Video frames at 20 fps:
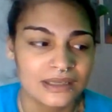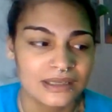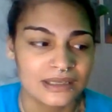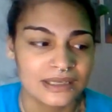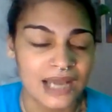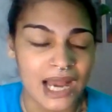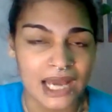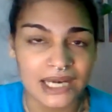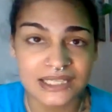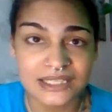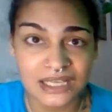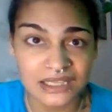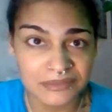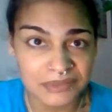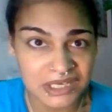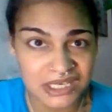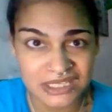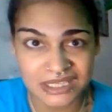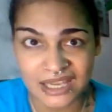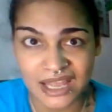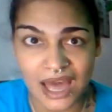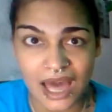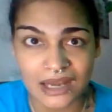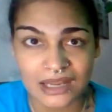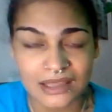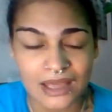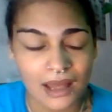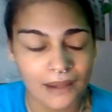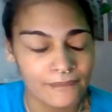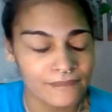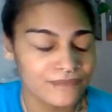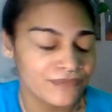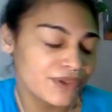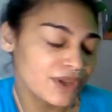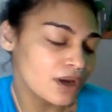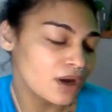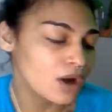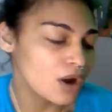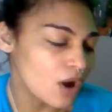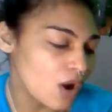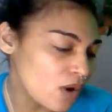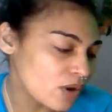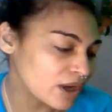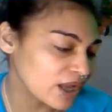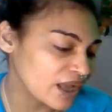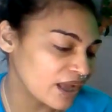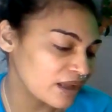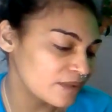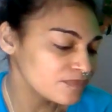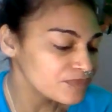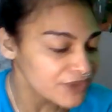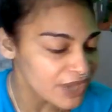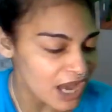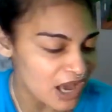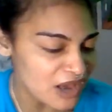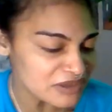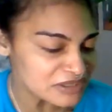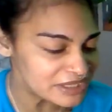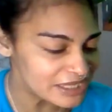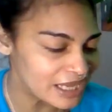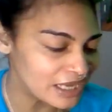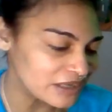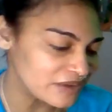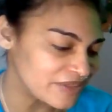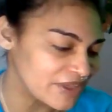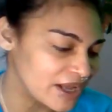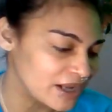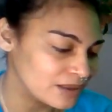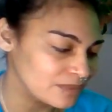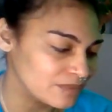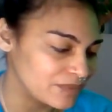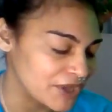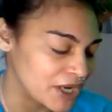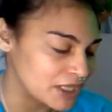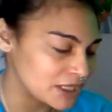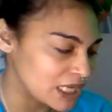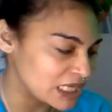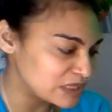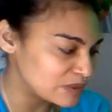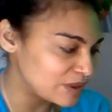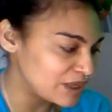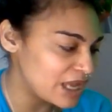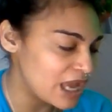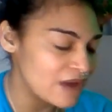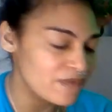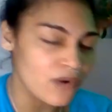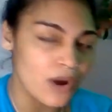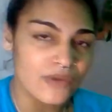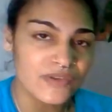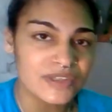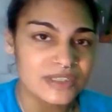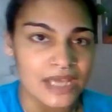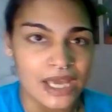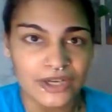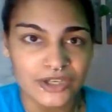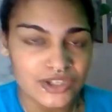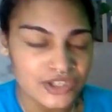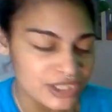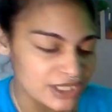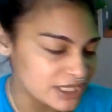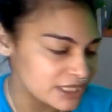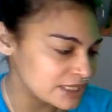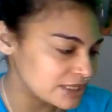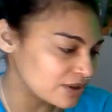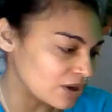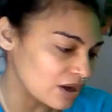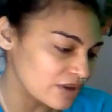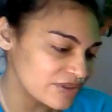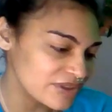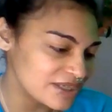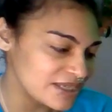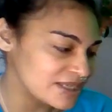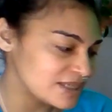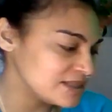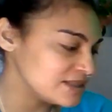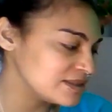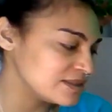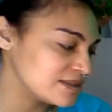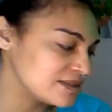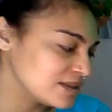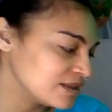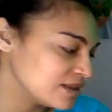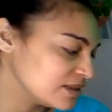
God is telling me to stay out of that. Okay, I'll stay out of that. And that's why you have all this energy, all these...